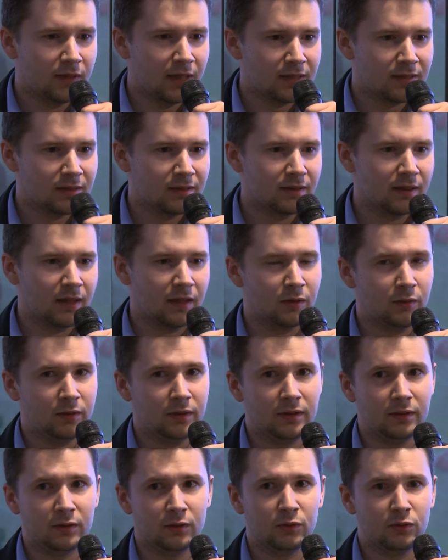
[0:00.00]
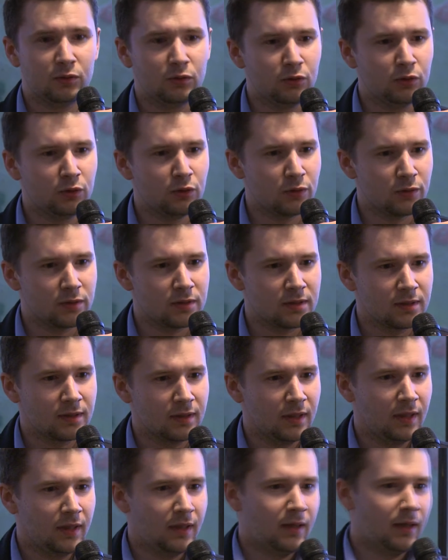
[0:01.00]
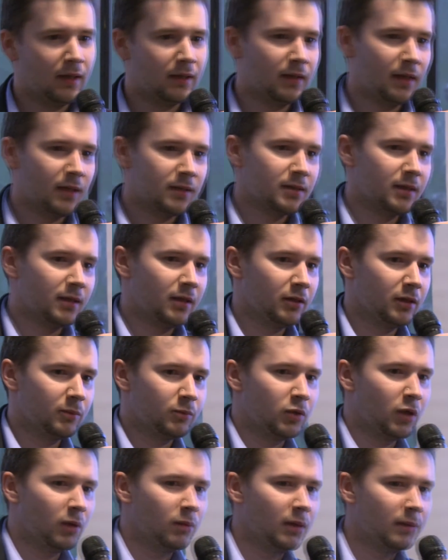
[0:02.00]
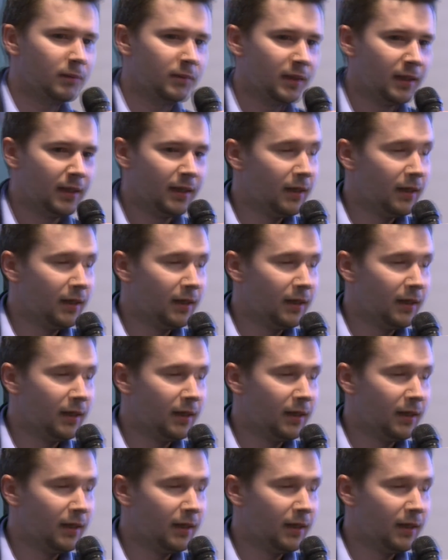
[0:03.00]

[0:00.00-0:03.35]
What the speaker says: doesn't agree to use, and that's another problem.